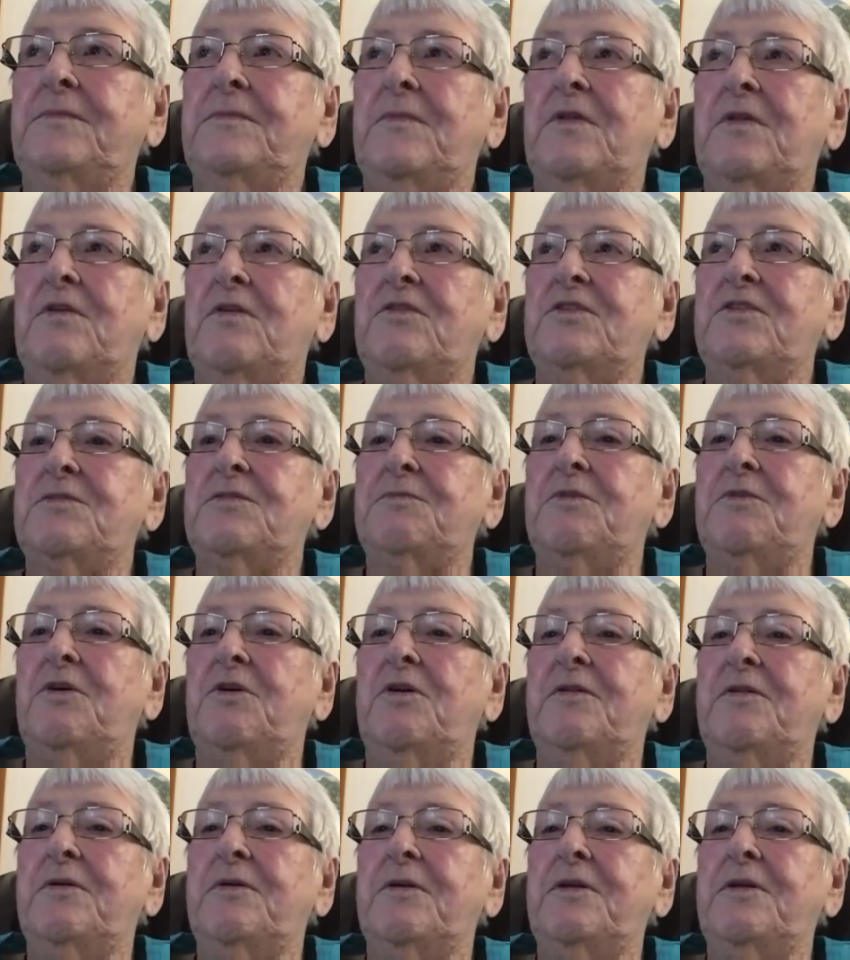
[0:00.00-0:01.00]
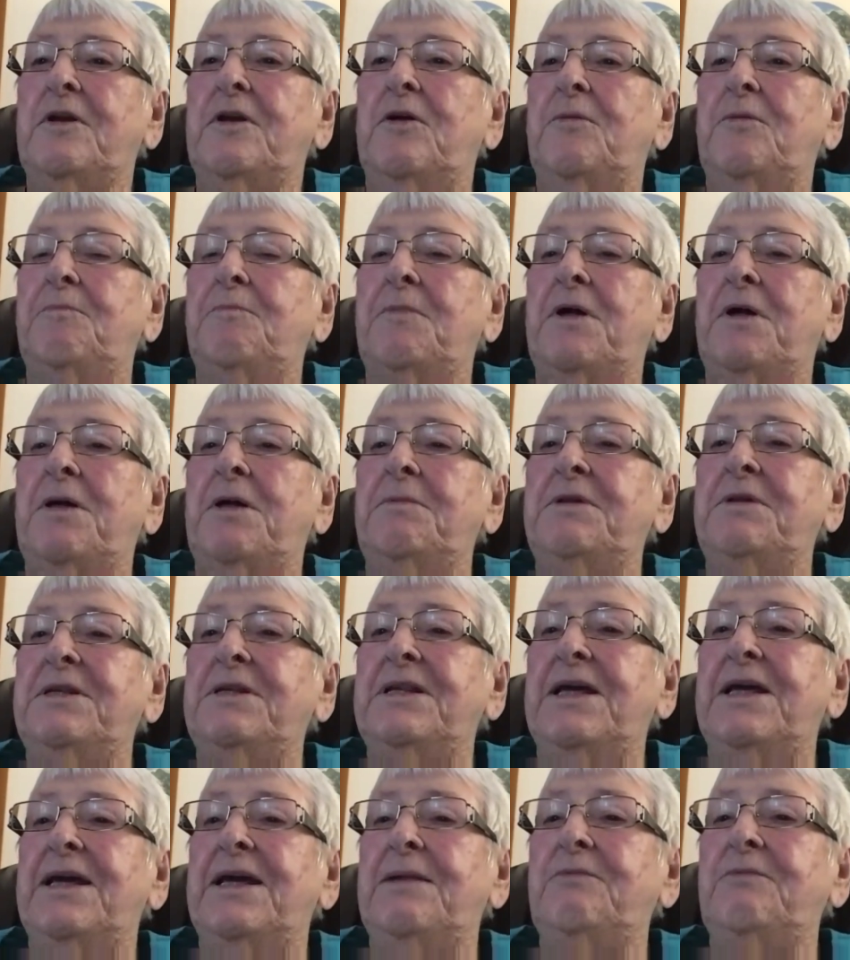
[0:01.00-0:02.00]
Because mom and
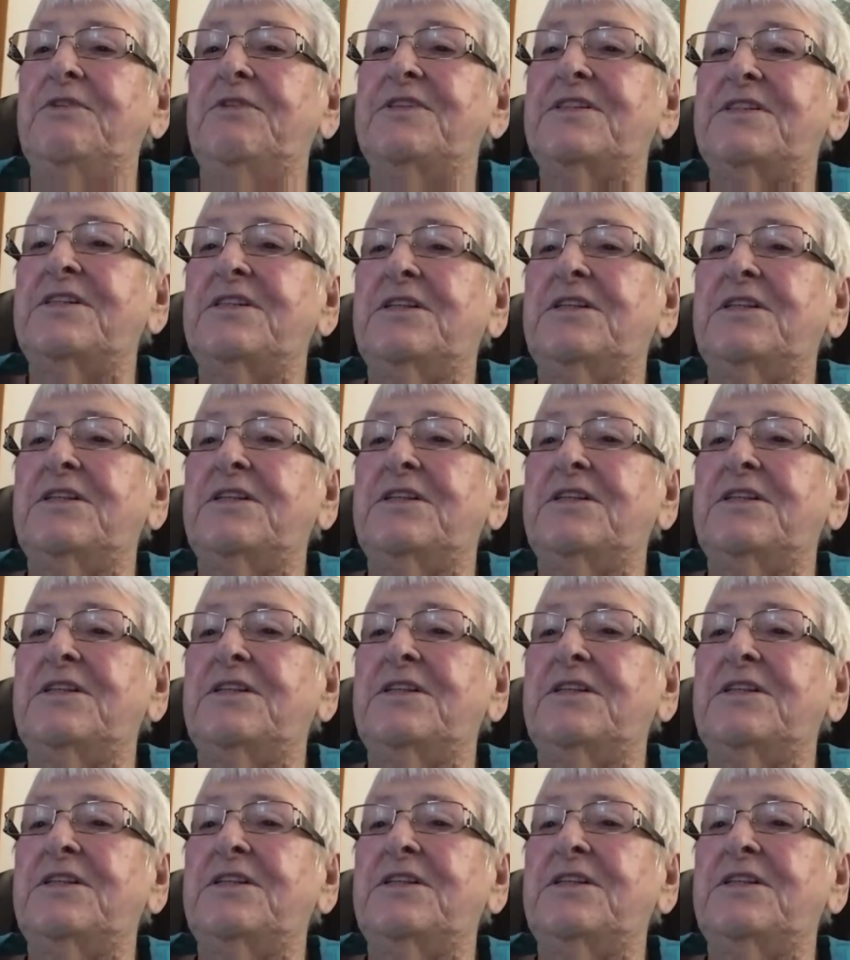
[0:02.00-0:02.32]
dad were still